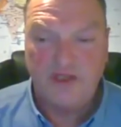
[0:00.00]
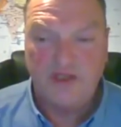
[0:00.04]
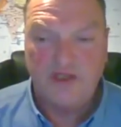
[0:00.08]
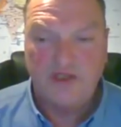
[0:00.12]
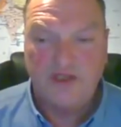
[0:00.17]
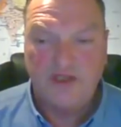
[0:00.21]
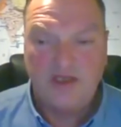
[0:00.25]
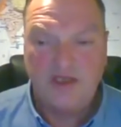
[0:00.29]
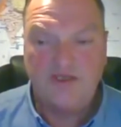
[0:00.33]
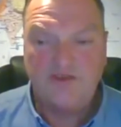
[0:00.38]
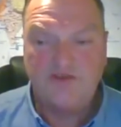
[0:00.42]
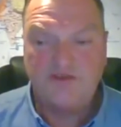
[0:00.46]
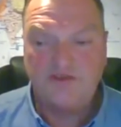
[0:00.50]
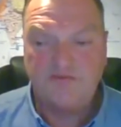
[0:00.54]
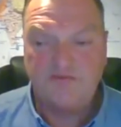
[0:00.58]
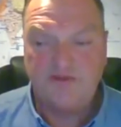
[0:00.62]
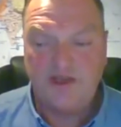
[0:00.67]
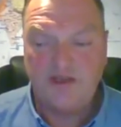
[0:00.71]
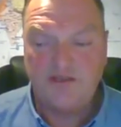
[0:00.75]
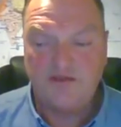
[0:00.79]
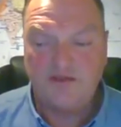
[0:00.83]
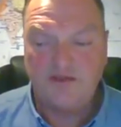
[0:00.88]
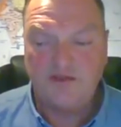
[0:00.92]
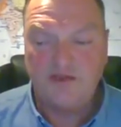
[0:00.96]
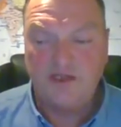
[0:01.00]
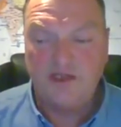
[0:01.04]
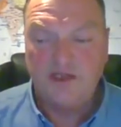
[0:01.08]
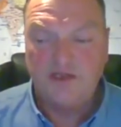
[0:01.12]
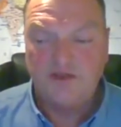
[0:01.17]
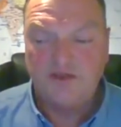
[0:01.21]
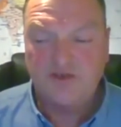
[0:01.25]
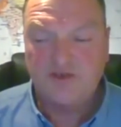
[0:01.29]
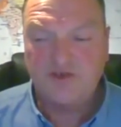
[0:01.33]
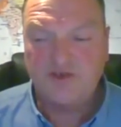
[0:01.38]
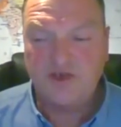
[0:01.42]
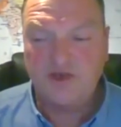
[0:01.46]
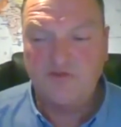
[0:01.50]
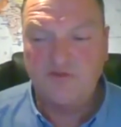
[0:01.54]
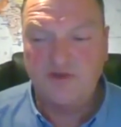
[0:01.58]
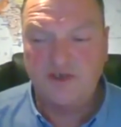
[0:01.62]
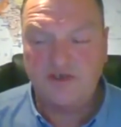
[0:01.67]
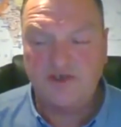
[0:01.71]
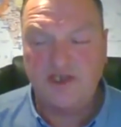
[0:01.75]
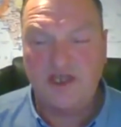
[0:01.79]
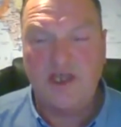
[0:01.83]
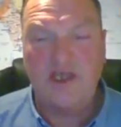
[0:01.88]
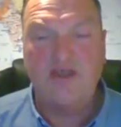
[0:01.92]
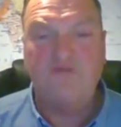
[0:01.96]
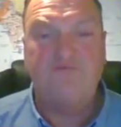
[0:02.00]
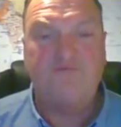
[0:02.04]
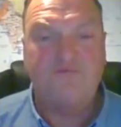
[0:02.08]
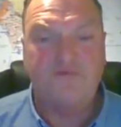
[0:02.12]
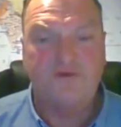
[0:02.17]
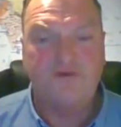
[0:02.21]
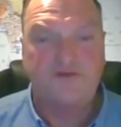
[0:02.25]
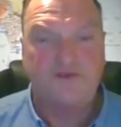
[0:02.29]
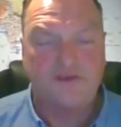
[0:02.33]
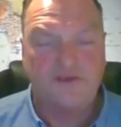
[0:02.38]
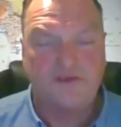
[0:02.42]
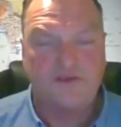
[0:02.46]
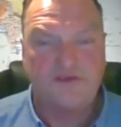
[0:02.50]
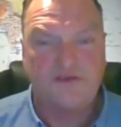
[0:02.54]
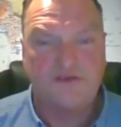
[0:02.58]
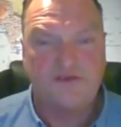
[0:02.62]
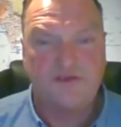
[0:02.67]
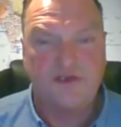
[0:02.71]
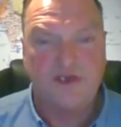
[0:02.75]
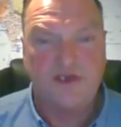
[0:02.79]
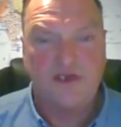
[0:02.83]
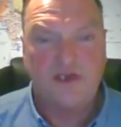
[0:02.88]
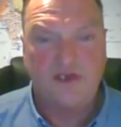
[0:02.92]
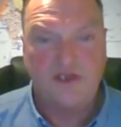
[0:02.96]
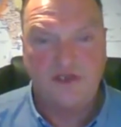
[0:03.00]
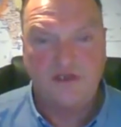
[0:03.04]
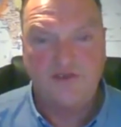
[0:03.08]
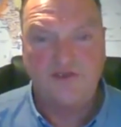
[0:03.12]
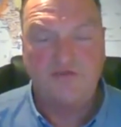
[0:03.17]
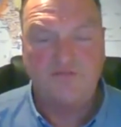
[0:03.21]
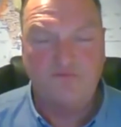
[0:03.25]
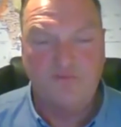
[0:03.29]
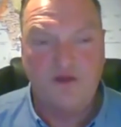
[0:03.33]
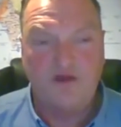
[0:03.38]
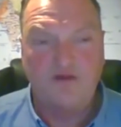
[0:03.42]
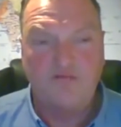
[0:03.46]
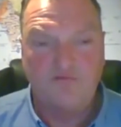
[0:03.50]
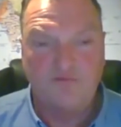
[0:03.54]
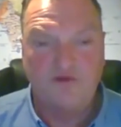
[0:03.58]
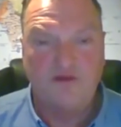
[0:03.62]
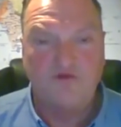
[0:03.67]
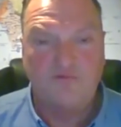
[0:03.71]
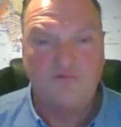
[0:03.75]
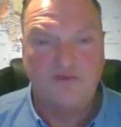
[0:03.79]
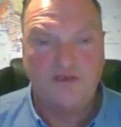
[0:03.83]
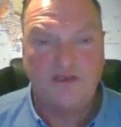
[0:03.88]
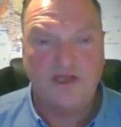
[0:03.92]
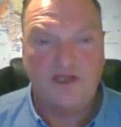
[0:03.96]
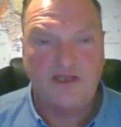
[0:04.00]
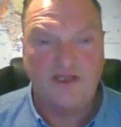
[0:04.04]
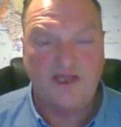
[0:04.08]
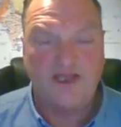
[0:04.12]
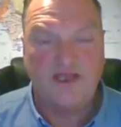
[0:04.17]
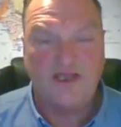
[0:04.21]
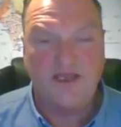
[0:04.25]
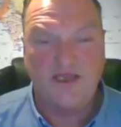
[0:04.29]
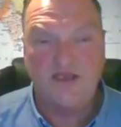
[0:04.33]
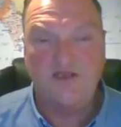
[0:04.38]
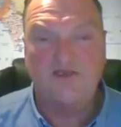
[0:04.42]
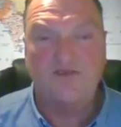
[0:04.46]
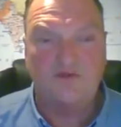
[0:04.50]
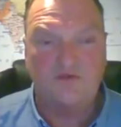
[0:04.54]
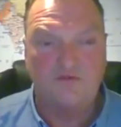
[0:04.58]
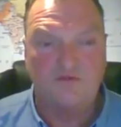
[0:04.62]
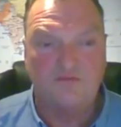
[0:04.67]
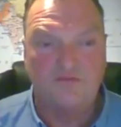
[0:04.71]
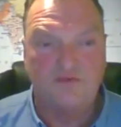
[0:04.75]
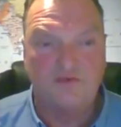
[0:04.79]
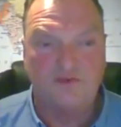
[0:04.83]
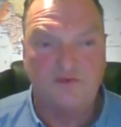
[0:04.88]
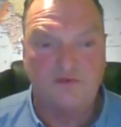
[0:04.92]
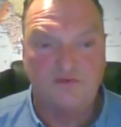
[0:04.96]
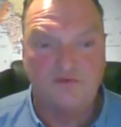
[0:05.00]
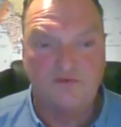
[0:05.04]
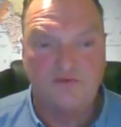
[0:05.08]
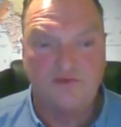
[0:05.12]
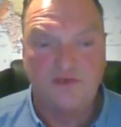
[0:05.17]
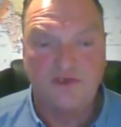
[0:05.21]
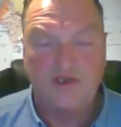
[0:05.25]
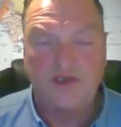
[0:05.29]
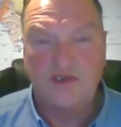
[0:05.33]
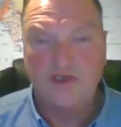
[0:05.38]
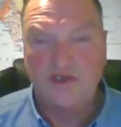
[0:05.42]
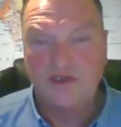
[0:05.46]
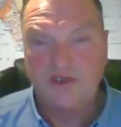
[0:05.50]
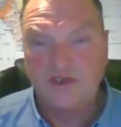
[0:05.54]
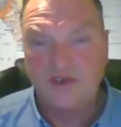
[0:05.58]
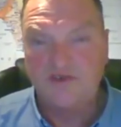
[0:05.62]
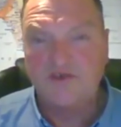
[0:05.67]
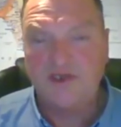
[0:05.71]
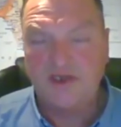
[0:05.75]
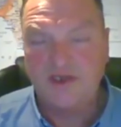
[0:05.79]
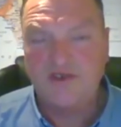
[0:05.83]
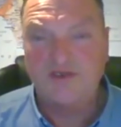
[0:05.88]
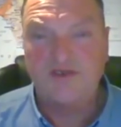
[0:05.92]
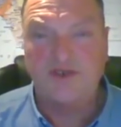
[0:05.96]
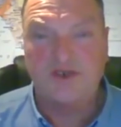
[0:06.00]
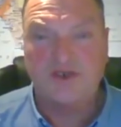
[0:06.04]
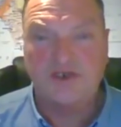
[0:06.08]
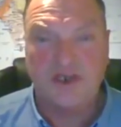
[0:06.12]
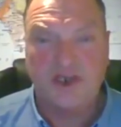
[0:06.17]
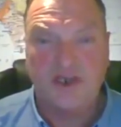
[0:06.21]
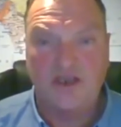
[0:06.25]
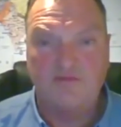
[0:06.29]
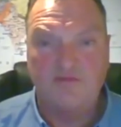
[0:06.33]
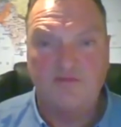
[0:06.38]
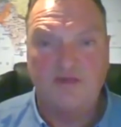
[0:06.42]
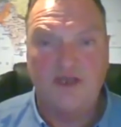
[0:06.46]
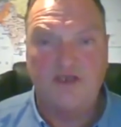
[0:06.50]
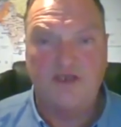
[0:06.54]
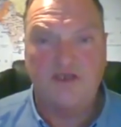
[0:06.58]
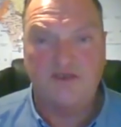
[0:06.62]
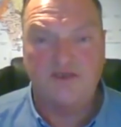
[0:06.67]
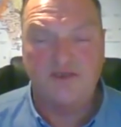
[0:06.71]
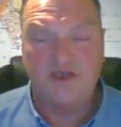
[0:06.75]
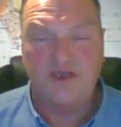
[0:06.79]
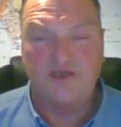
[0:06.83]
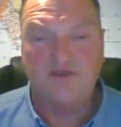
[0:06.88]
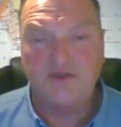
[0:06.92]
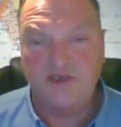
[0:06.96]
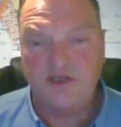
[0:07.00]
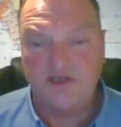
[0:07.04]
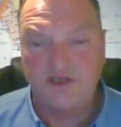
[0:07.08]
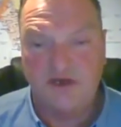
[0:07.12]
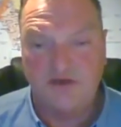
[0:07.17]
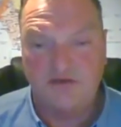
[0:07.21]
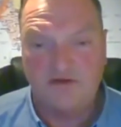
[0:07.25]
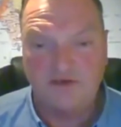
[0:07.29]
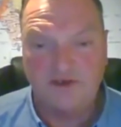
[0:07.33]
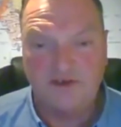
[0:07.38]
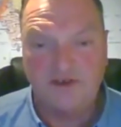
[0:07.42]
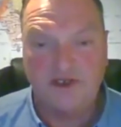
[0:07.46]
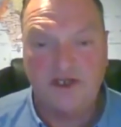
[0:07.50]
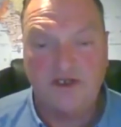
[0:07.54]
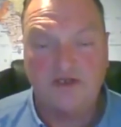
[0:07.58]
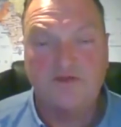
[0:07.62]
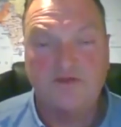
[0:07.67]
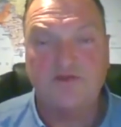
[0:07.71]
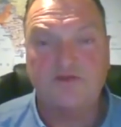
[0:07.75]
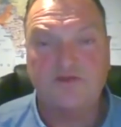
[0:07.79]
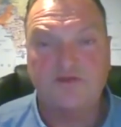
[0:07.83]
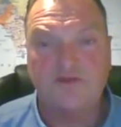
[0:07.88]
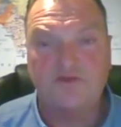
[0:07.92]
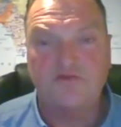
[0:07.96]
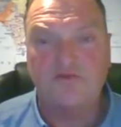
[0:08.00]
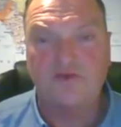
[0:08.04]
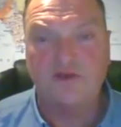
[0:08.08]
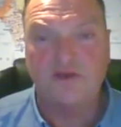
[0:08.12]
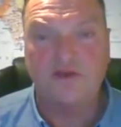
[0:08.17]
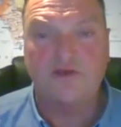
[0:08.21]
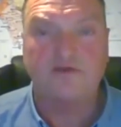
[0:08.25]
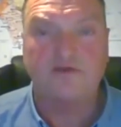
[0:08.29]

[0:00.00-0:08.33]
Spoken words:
is the fact that so much emphasis is in movies like that is on booze, because it is a shame and it does encourage others to drink.